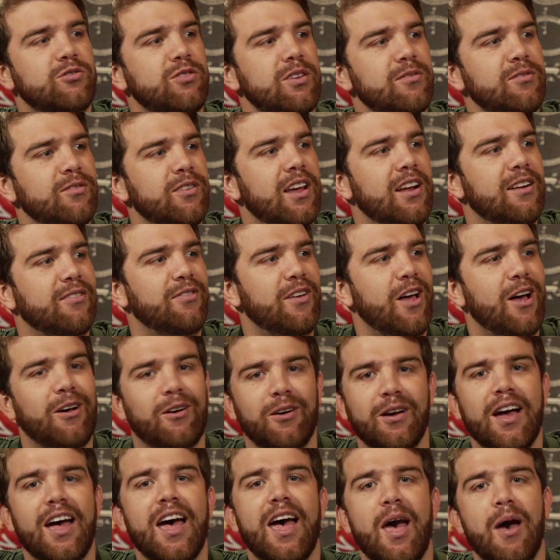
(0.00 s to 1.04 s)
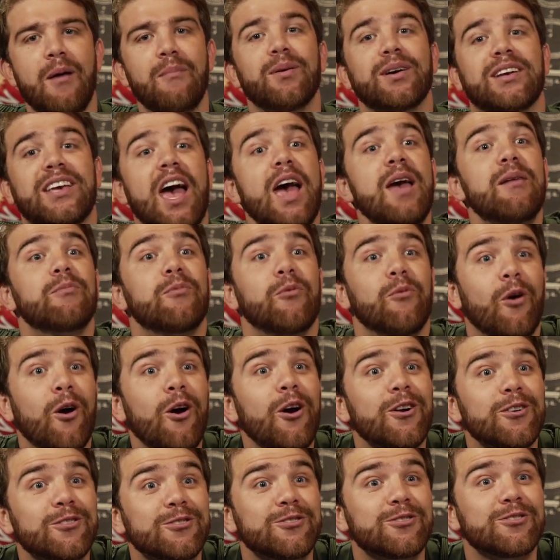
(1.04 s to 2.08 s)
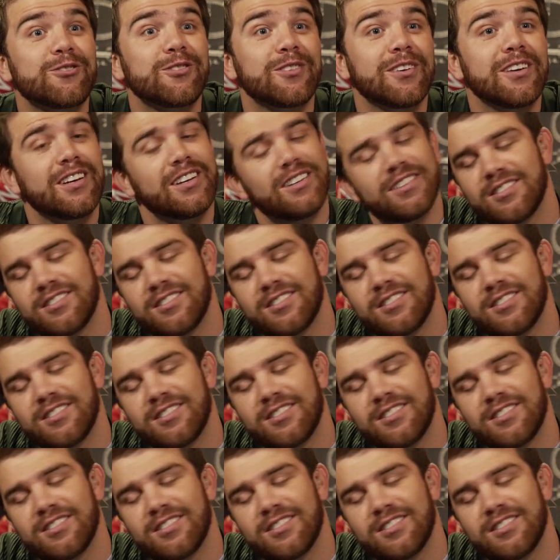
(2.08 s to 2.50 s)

receiver in the N F L and became worse.